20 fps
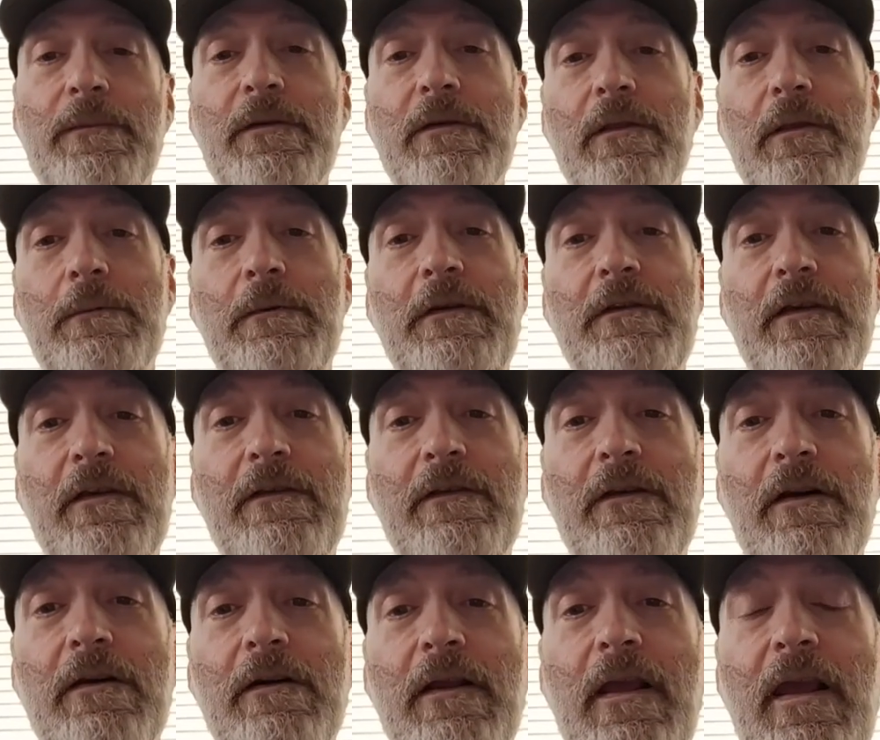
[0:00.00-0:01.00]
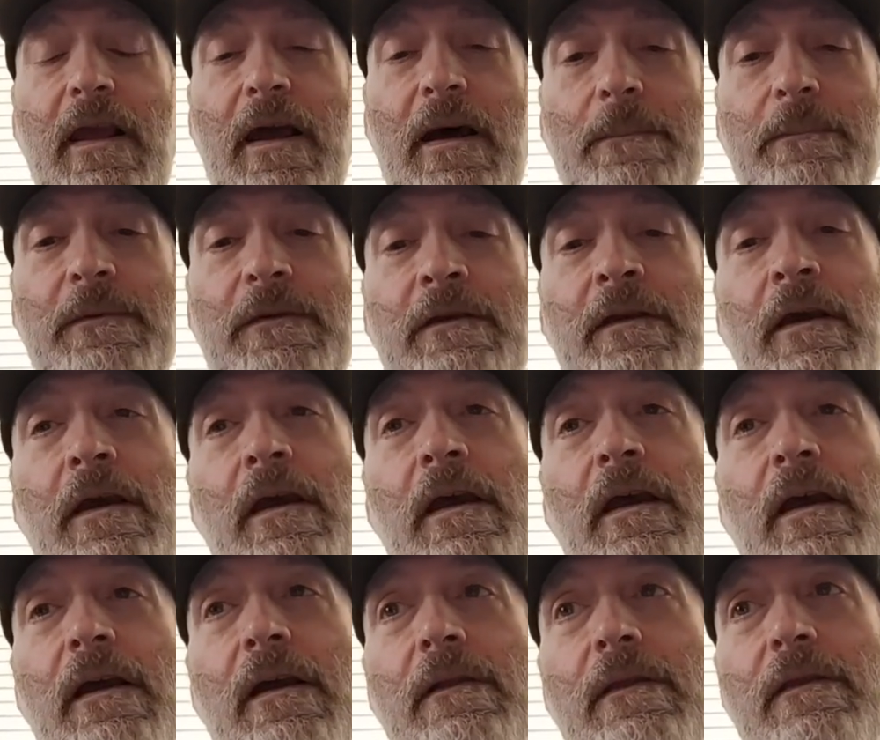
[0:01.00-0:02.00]
So the resistor camps
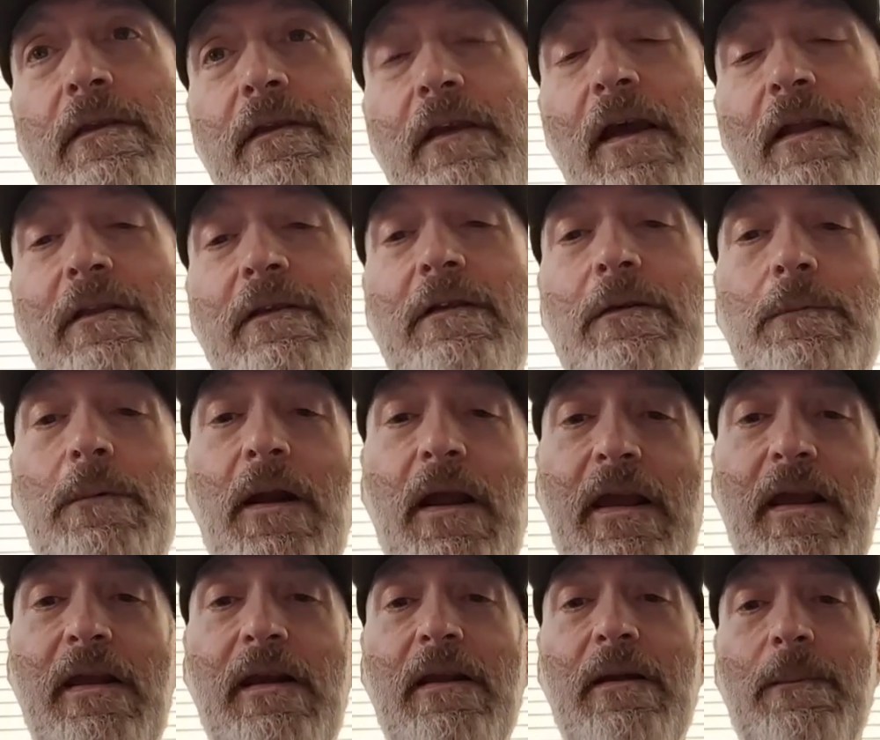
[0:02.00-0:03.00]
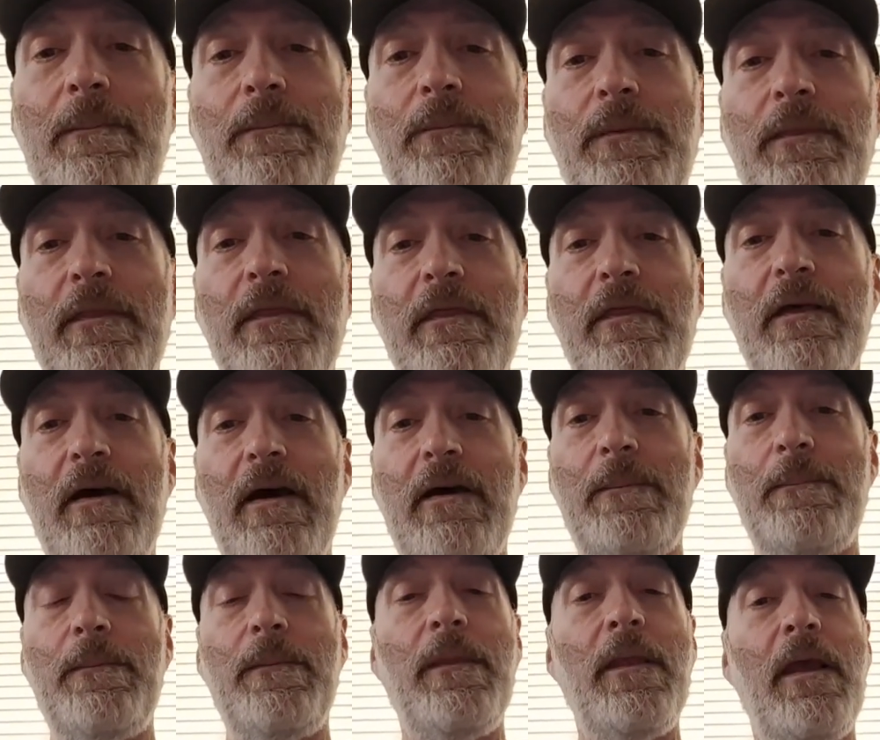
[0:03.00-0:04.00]
tend to raid
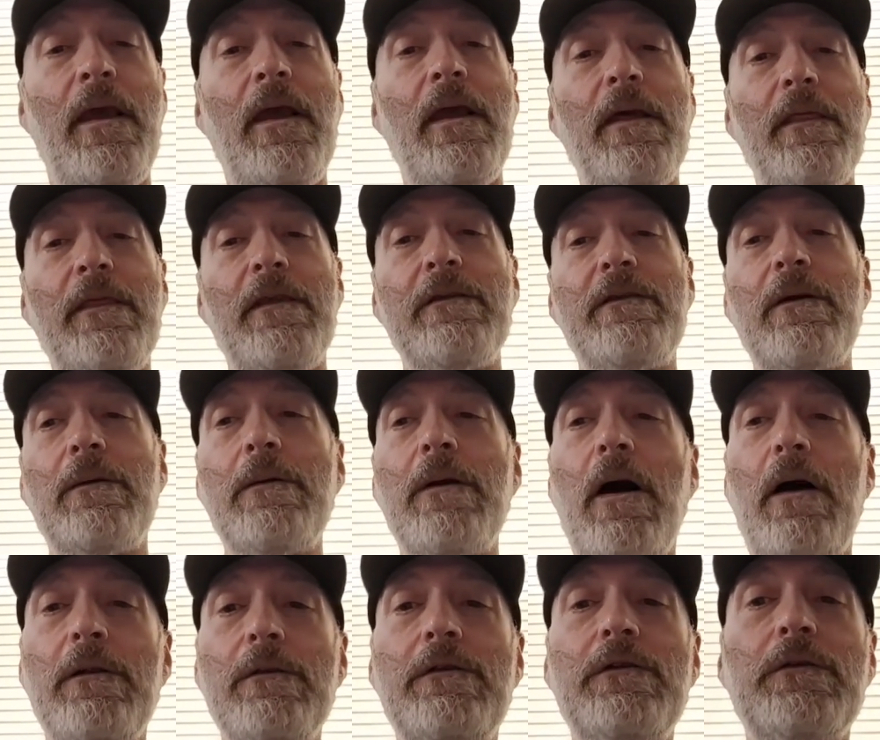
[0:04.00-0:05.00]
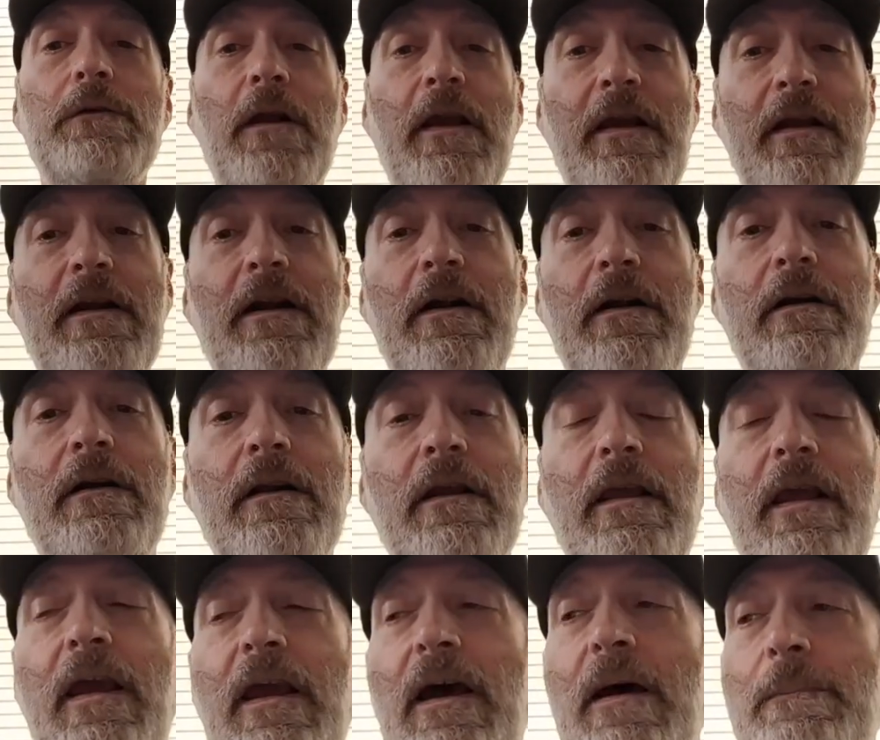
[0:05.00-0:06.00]
the so-called trader
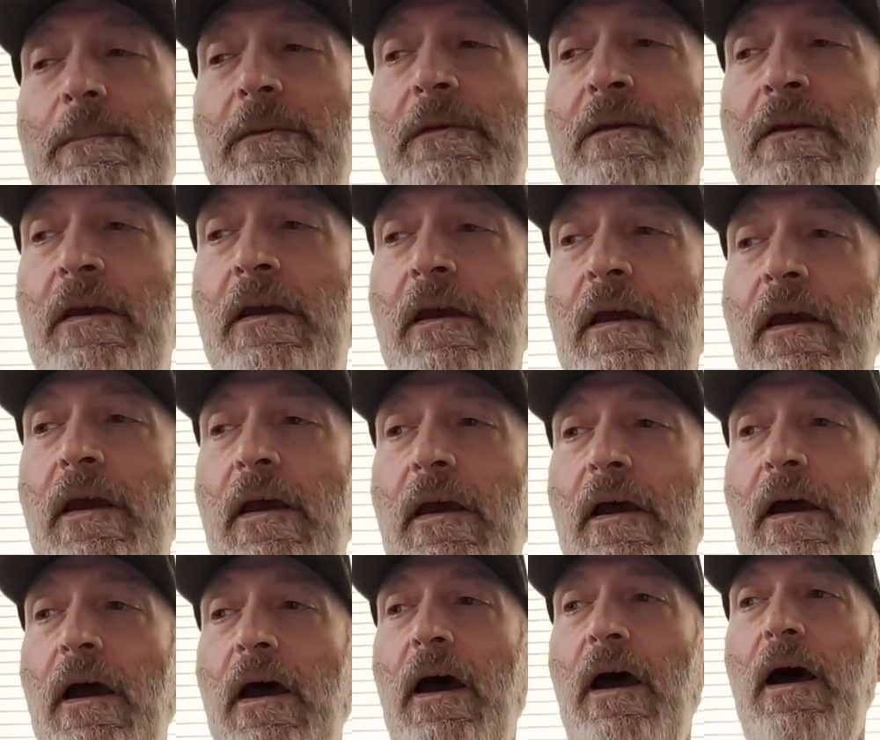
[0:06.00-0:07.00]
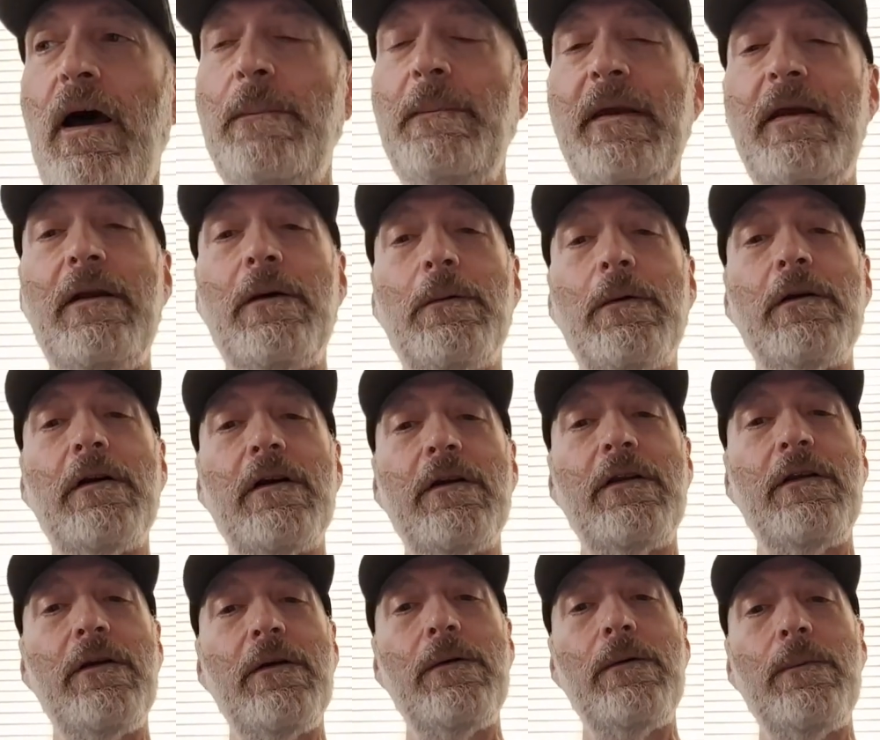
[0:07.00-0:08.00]
camps in order
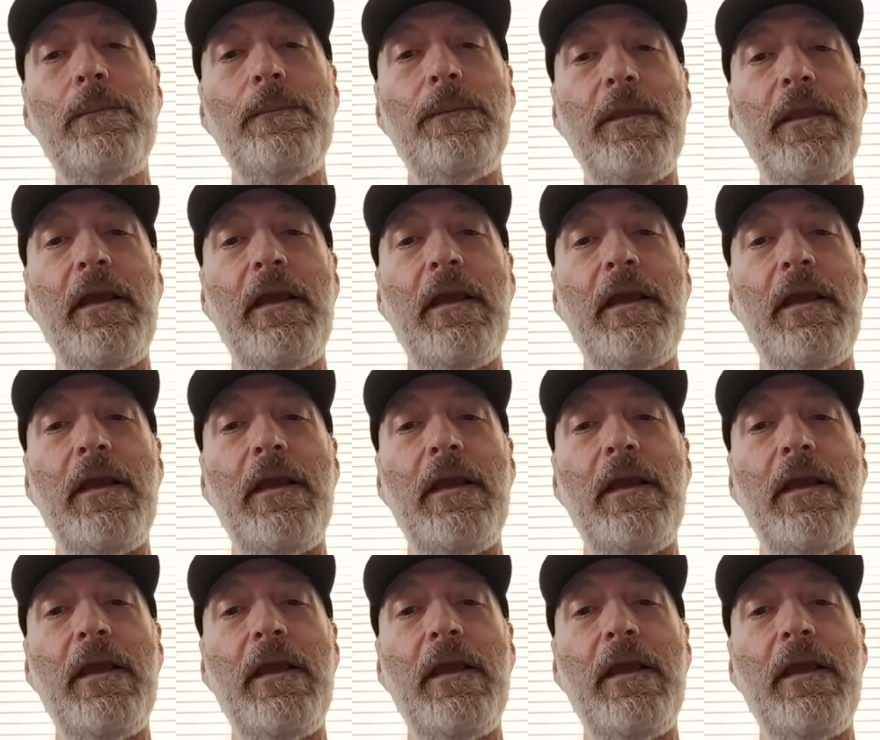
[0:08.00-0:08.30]
to